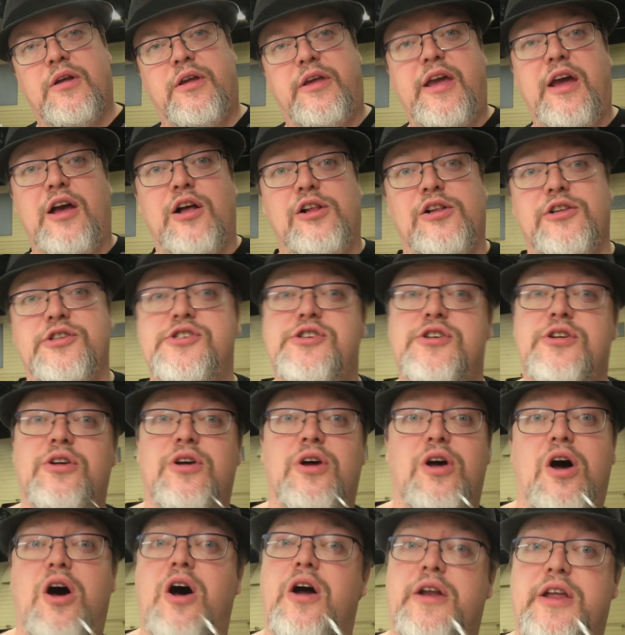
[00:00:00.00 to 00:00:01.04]
guilds
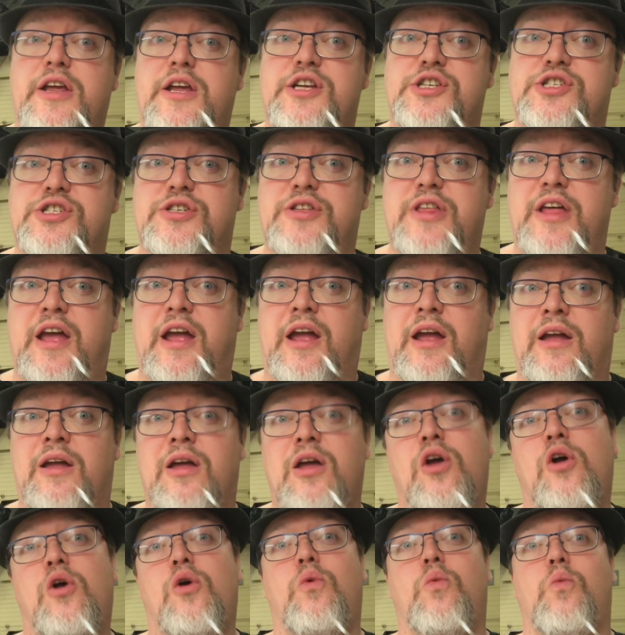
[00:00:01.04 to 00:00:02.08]
on each thing.
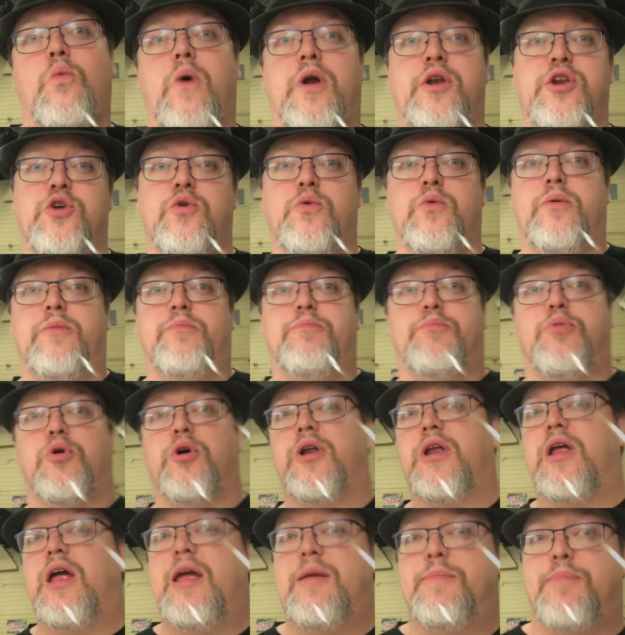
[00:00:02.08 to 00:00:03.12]
When you put
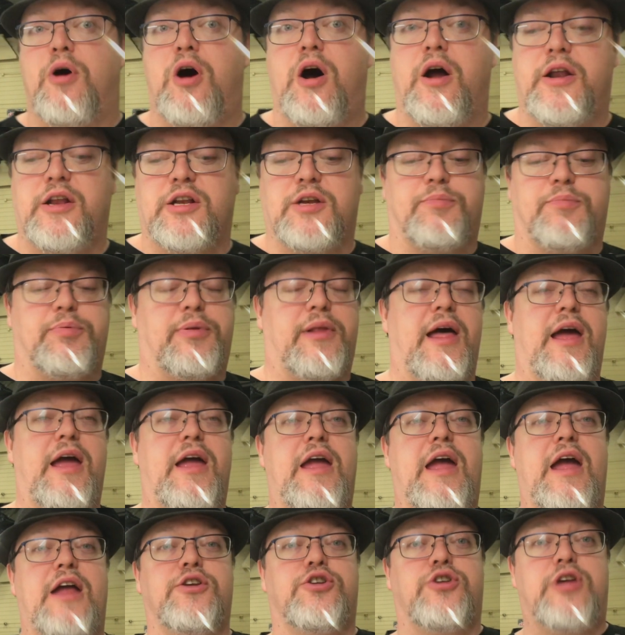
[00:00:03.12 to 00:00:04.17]
a pawn into play
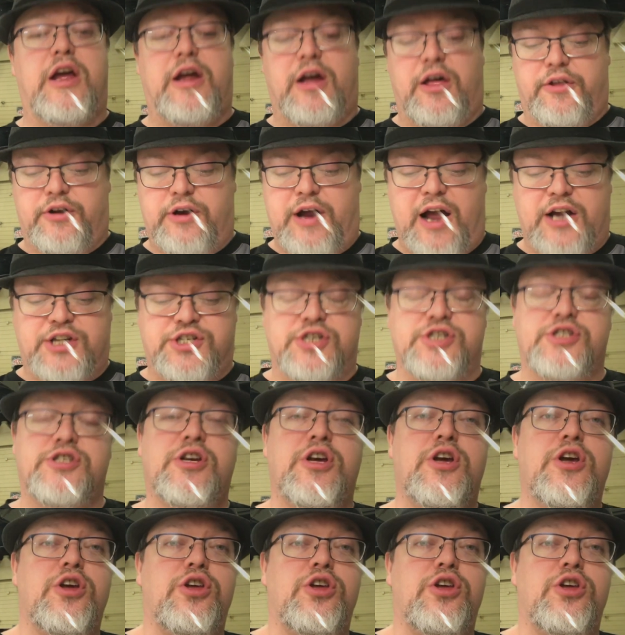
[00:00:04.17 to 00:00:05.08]
and take other actions,